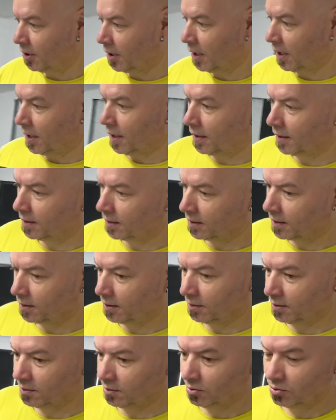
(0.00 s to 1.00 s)
and
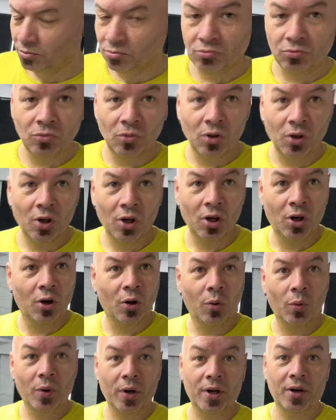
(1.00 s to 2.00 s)

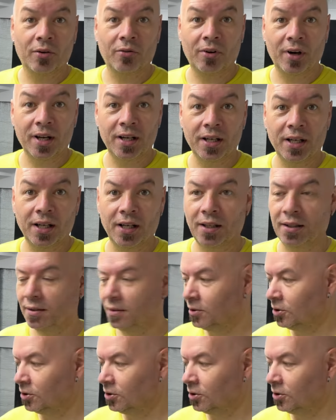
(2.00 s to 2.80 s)
we are ready.